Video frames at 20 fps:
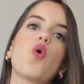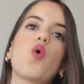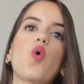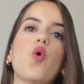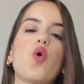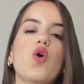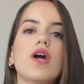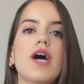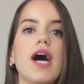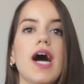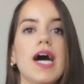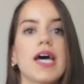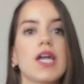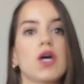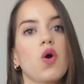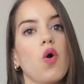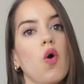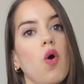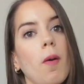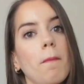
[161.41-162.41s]
or at
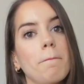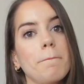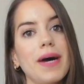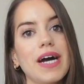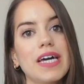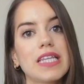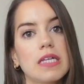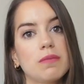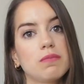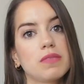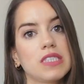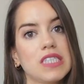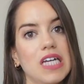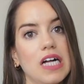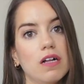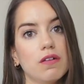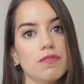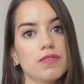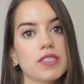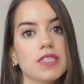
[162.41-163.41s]
home by
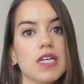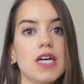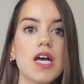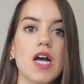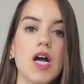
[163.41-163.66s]
themselves.